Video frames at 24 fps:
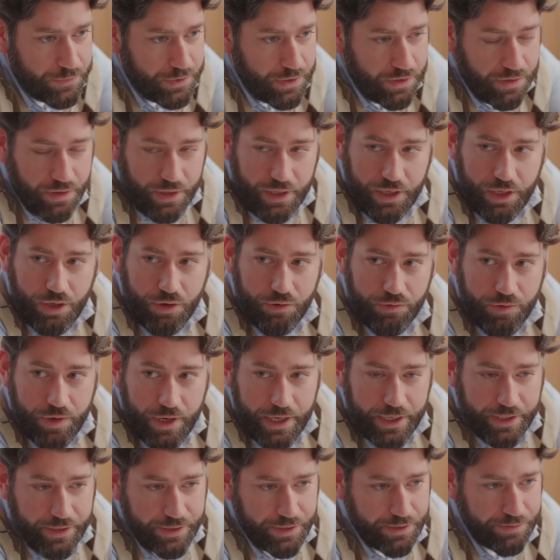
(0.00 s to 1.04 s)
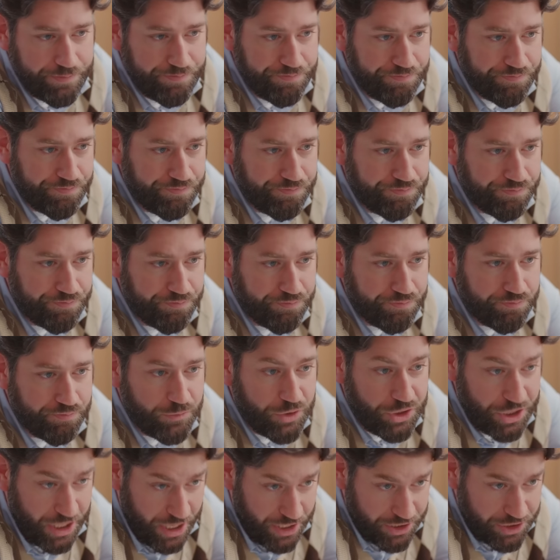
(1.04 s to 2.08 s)
I think you're right.
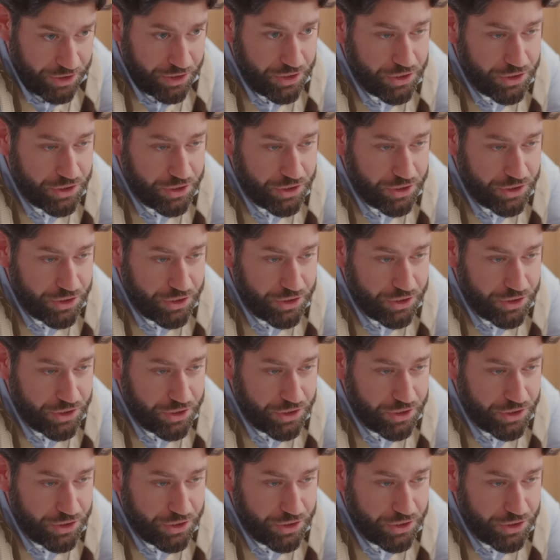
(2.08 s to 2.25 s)
Changing